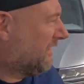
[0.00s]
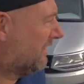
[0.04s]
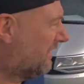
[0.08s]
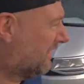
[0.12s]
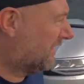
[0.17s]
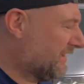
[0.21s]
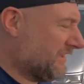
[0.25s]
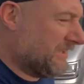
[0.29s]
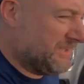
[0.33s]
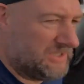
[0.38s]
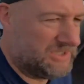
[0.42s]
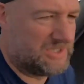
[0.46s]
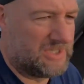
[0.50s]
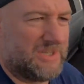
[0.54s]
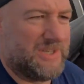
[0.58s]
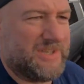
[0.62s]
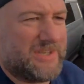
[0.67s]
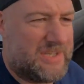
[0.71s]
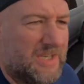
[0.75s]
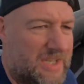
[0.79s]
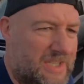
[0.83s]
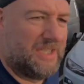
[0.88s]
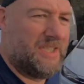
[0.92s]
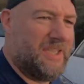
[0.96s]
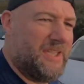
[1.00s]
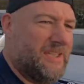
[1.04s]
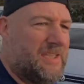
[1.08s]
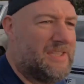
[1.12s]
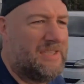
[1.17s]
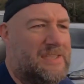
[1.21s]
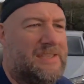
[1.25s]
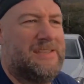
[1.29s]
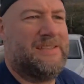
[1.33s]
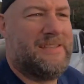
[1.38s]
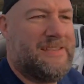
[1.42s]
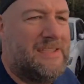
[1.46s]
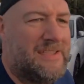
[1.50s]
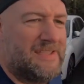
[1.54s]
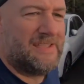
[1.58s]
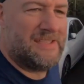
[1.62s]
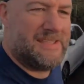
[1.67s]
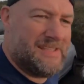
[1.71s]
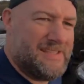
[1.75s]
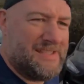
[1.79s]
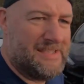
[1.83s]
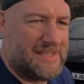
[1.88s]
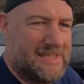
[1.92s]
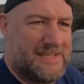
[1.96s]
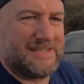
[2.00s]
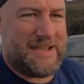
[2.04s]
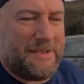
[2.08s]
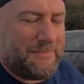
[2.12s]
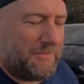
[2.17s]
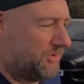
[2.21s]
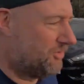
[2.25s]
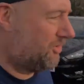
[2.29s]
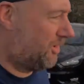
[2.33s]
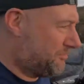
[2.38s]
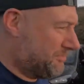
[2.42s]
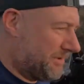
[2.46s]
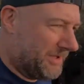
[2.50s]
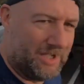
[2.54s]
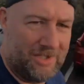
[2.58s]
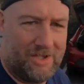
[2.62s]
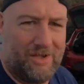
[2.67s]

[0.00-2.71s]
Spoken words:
As you can see, Sam and Robbie are